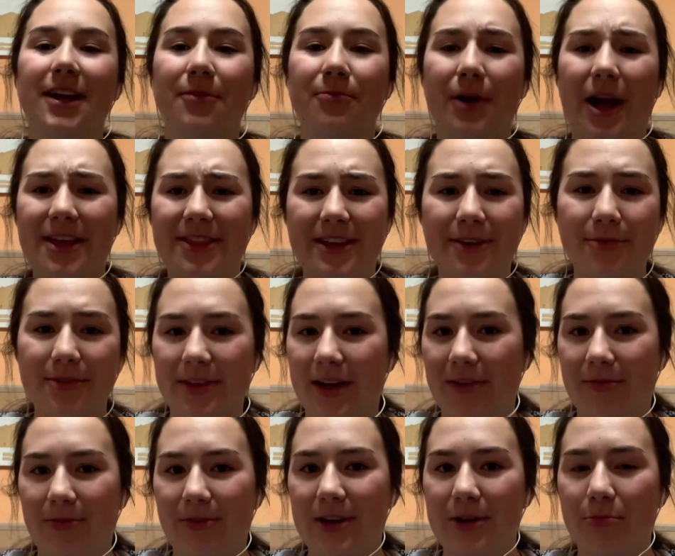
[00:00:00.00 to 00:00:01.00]
I think with
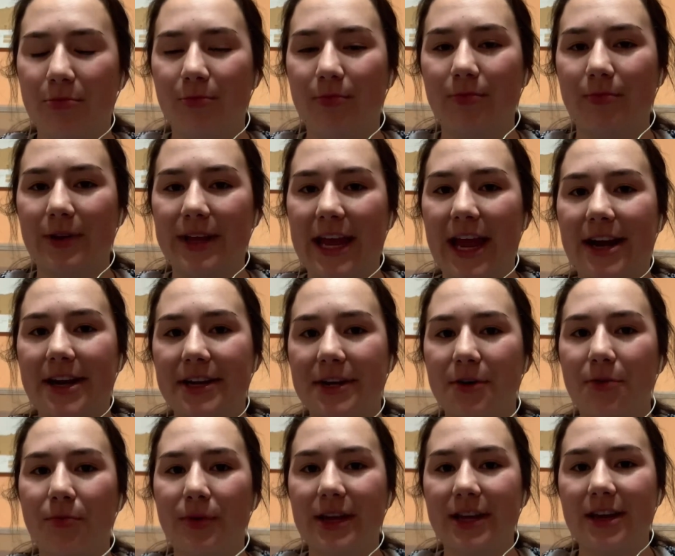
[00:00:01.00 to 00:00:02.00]
every
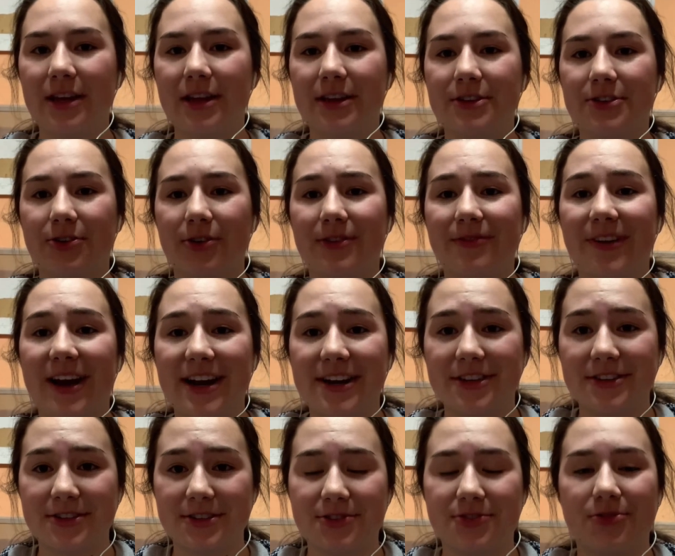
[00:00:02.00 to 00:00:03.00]
candidate weekend, you're
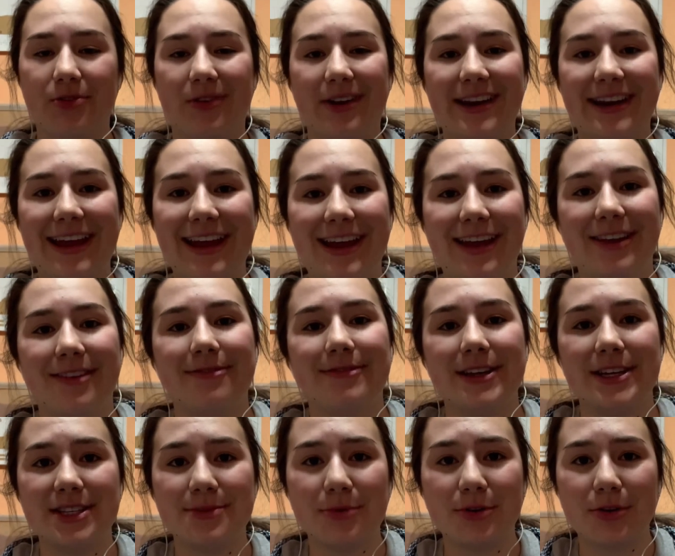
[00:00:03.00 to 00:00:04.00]
invited to join a
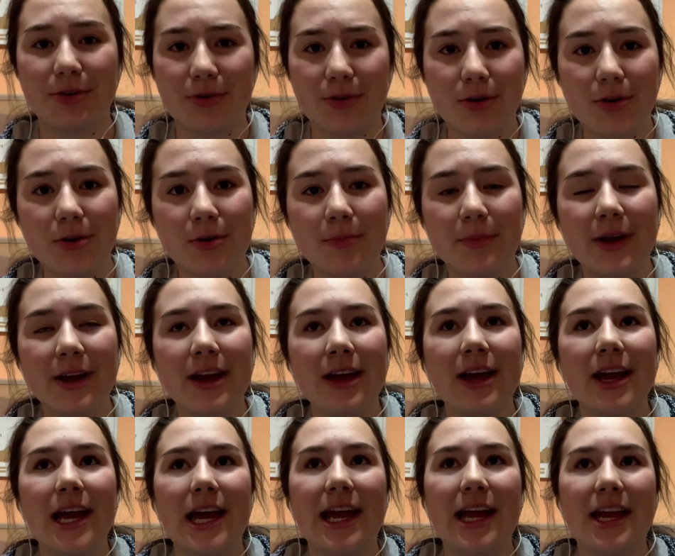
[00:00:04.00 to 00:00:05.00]
Facebook group
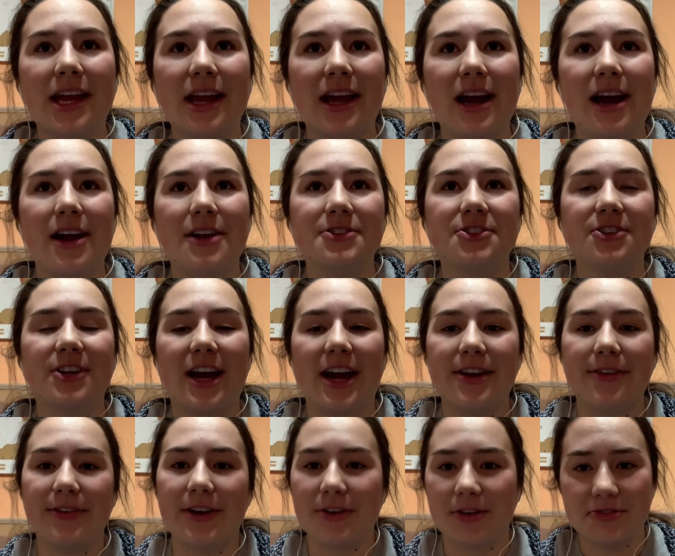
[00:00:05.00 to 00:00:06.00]
and you
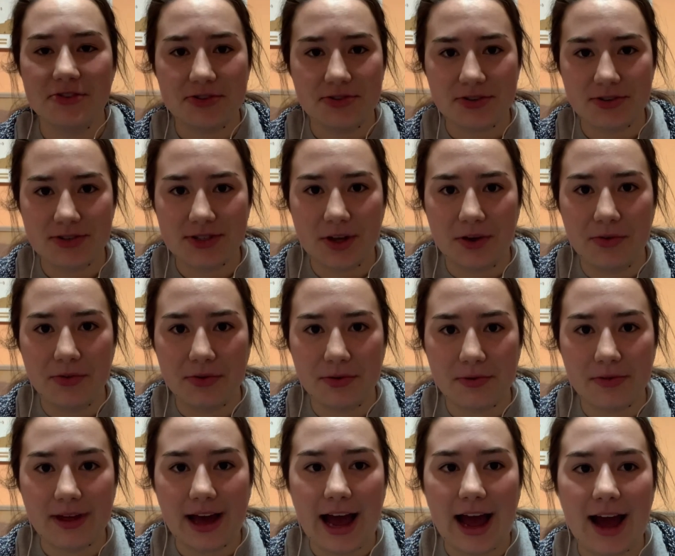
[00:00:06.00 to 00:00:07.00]
kind of introduce yourself
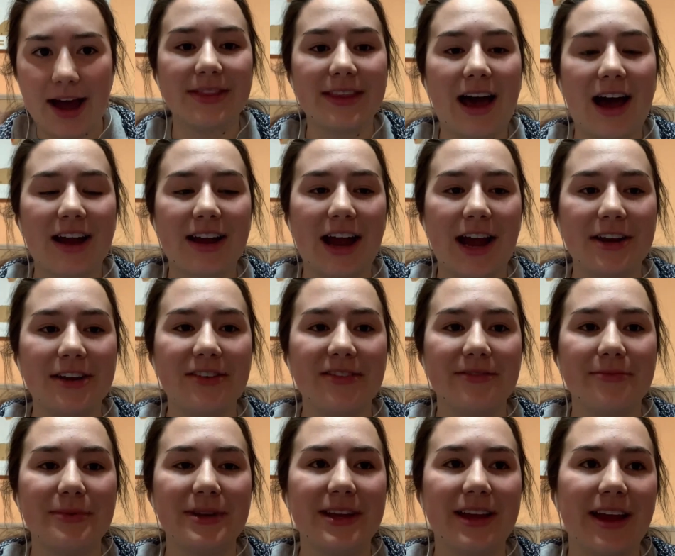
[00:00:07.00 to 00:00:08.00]
through that. That kind
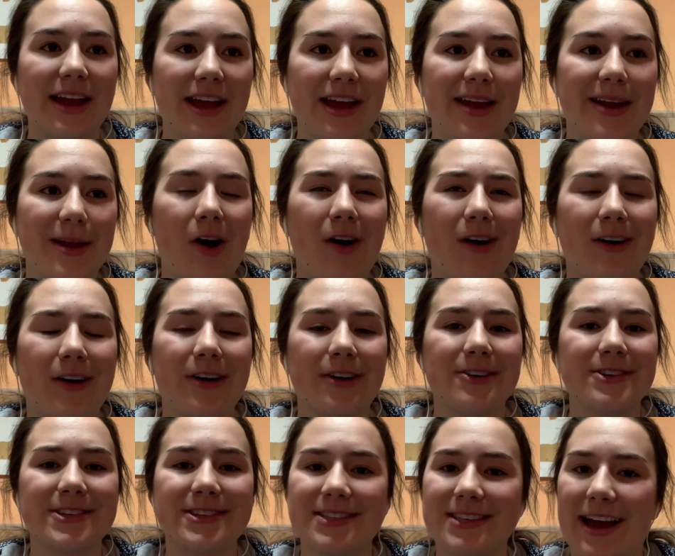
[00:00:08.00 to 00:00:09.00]
of became
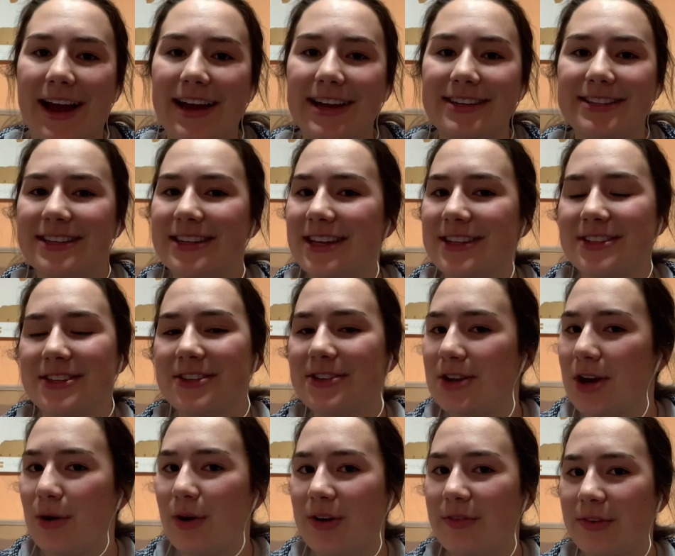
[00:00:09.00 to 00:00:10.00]
our site to get to
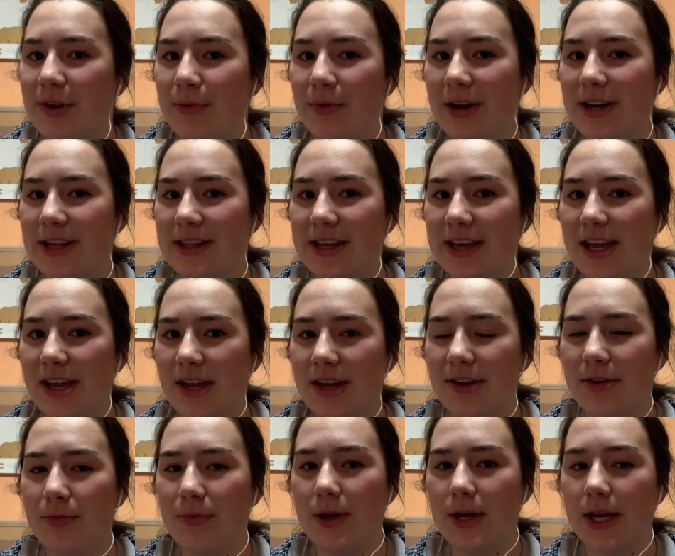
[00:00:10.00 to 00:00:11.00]
know everyone in the
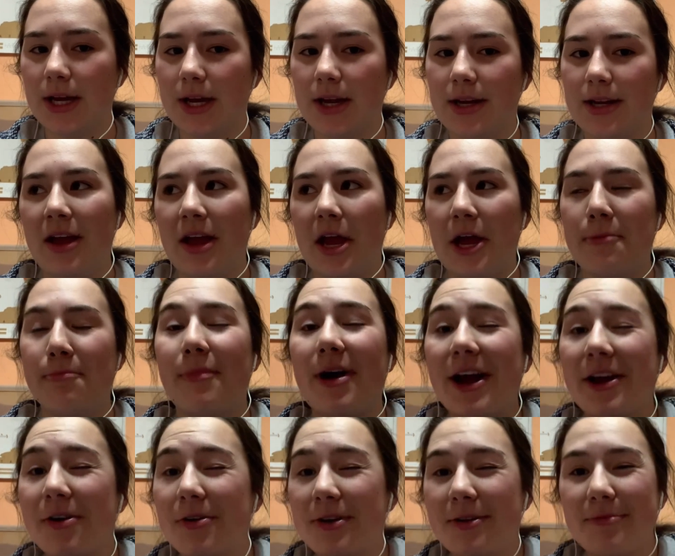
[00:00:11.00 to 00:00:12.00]
candidate weekend. In
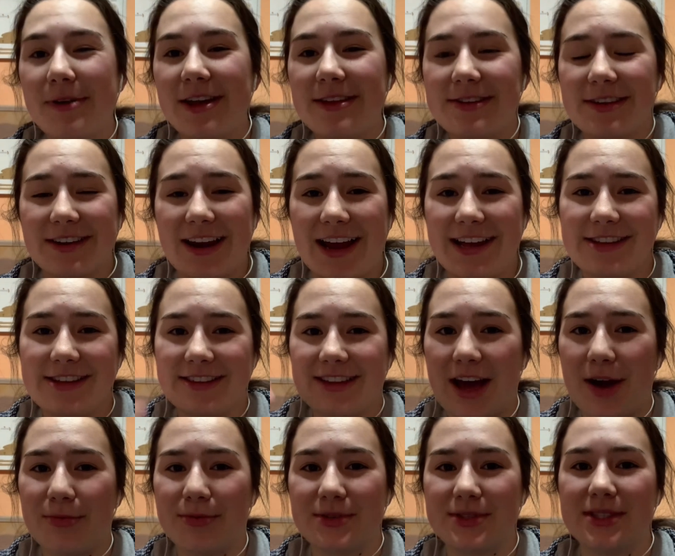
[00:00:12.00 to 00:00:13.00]
my own opinion, I think
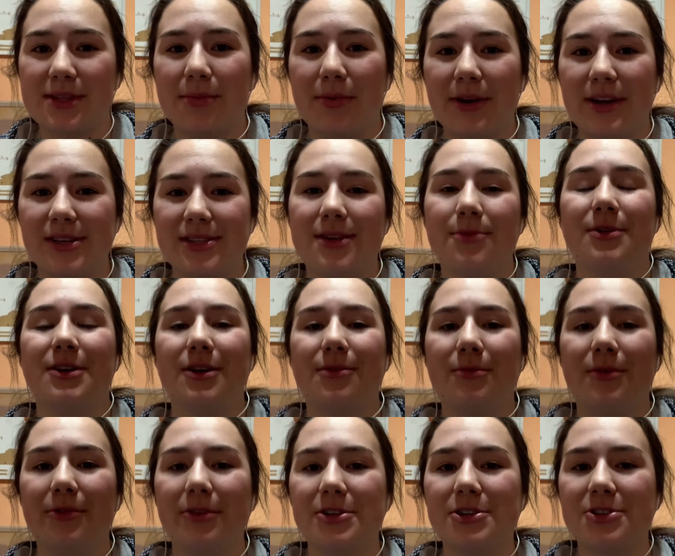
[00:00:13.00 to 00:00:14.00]
that was the place that we
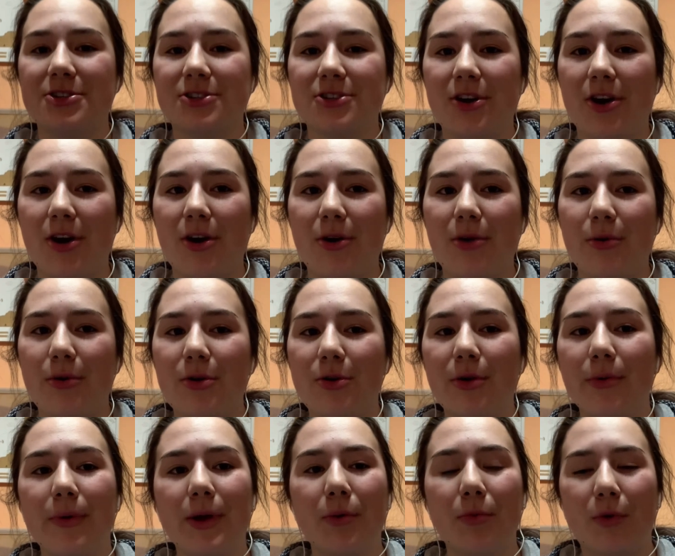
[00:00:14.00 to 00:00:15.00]
could really show
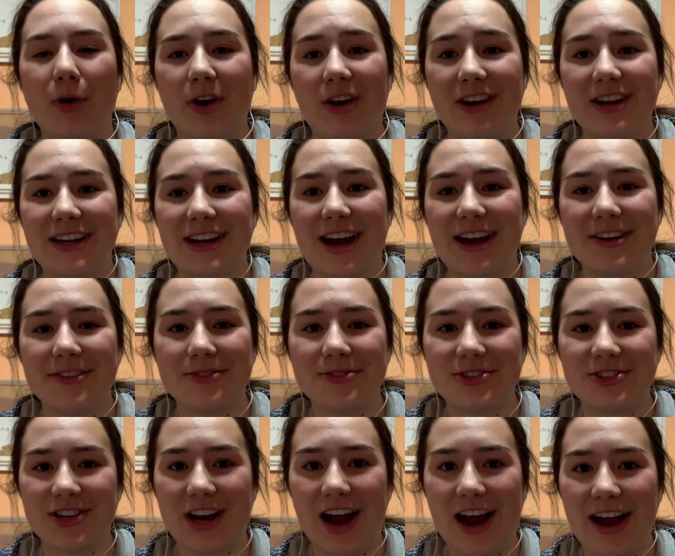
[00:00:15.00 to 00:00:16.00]
who we were and kind of
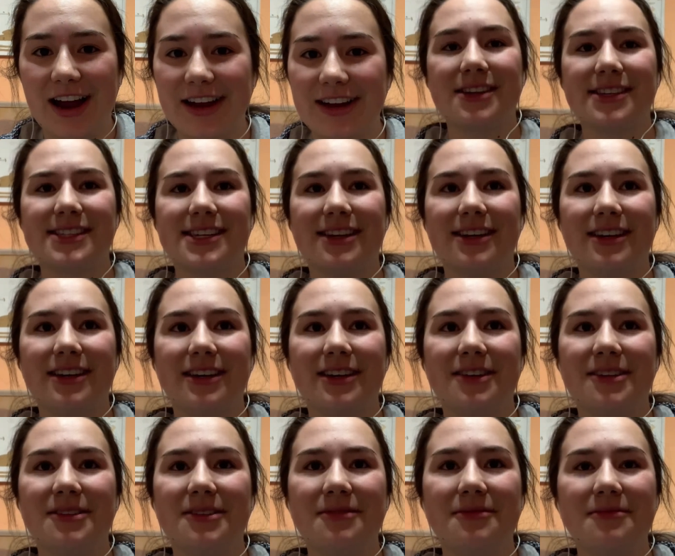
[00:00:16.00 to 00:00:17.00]
shine
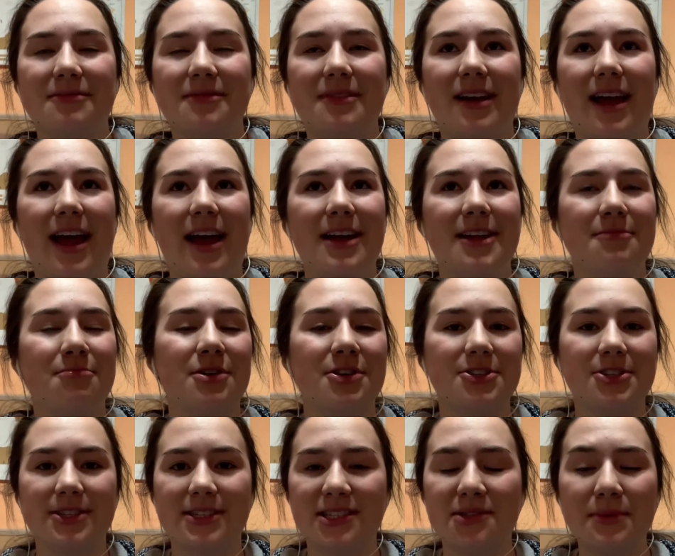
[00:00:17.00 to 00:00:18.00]
to
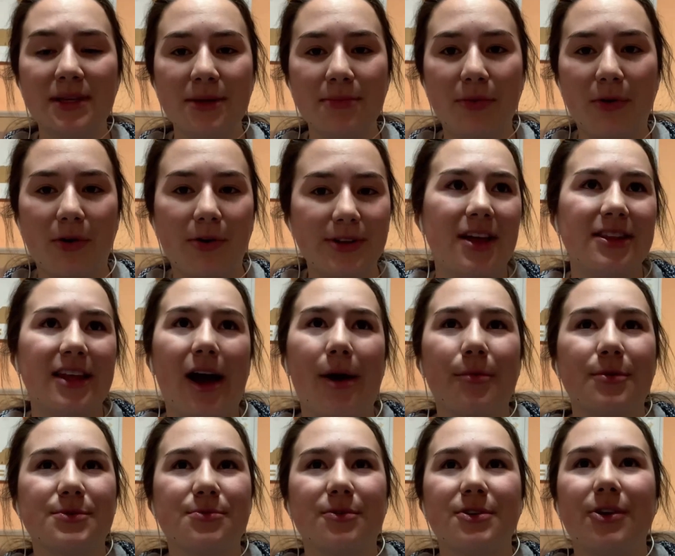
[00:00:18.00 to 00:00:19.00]
admissions people.
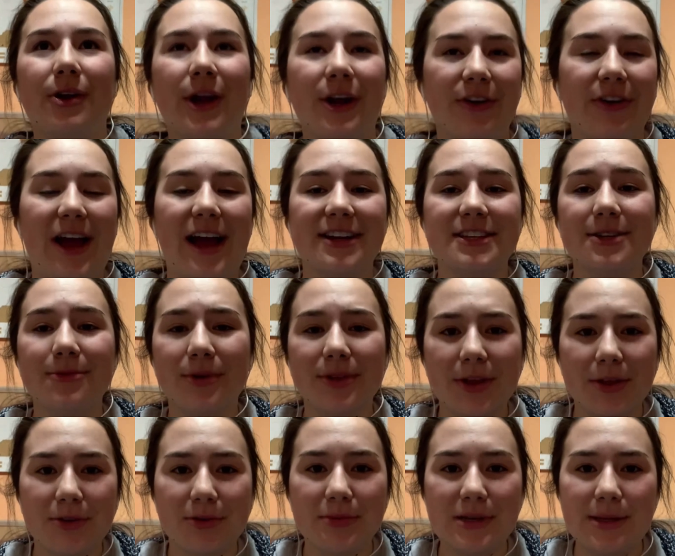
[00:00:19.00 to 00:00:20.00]
That was where you're interacting with
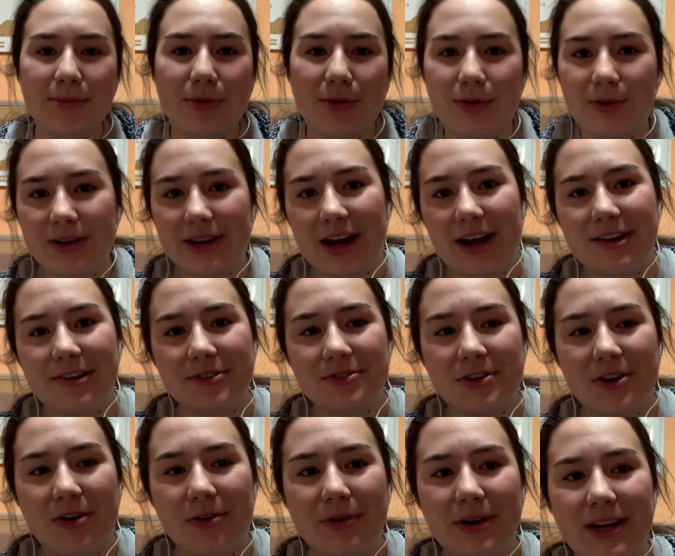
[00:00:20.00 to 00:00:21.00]
other people and kind of
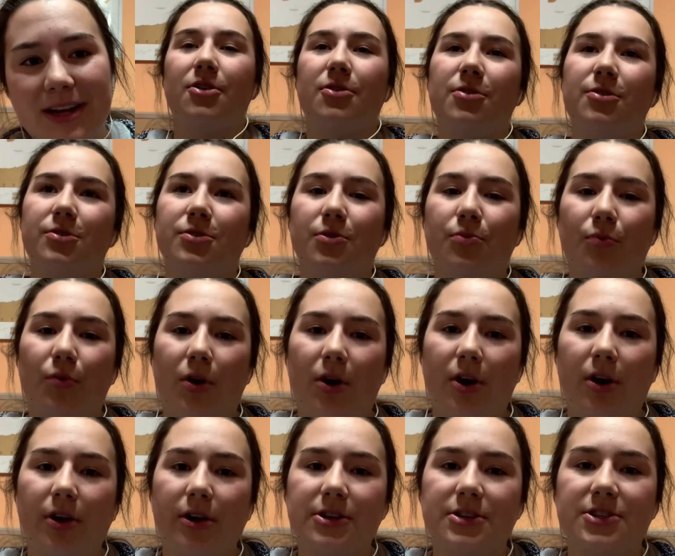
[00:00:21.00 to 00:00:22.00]
showing who you
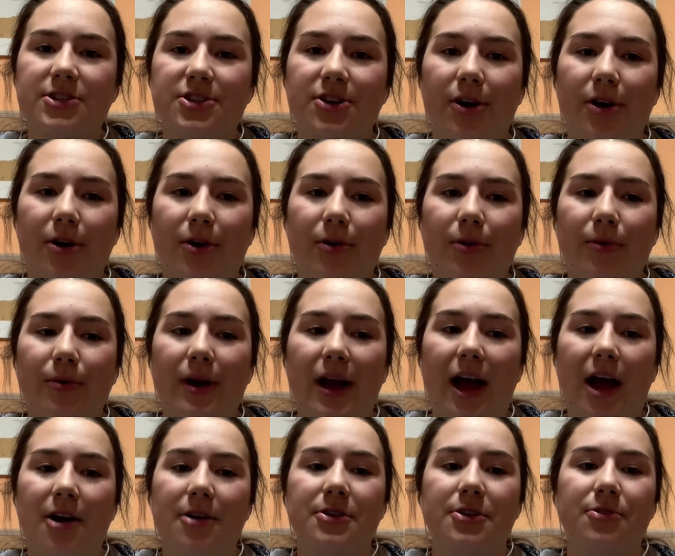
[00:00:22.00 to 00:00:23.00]
were and show
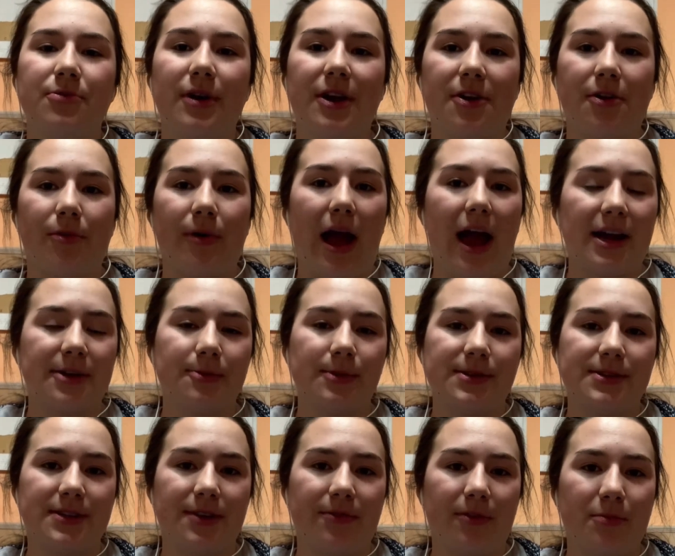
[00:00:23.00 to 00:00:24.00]
how you interact
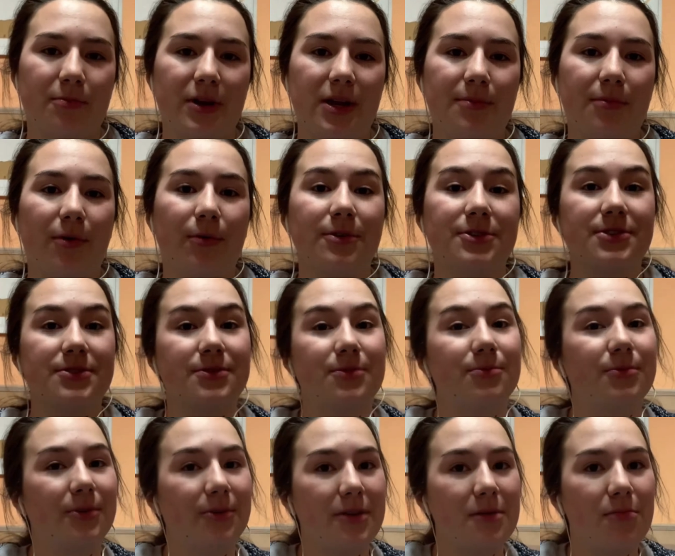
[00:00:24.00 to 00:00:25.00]
with different people, which is a
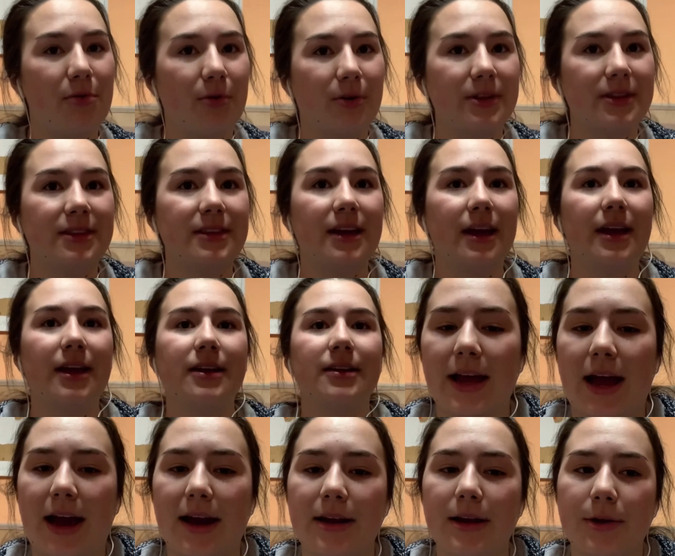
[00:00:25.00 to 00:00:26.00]
really important thing
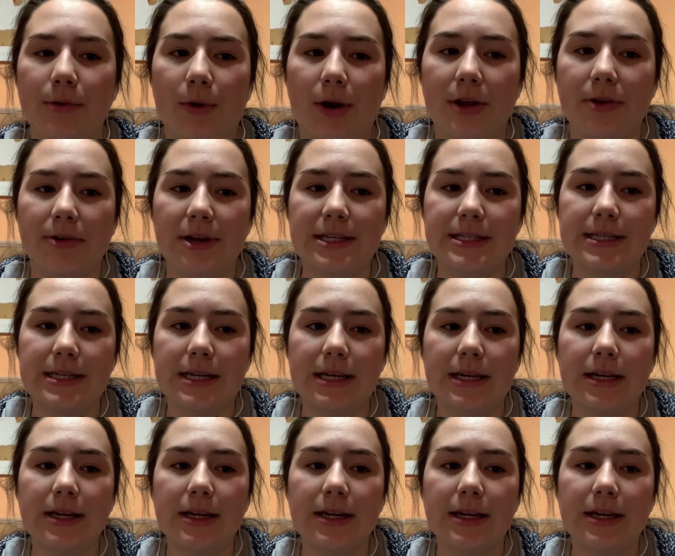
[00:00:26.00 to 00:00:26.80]
at NYUAD.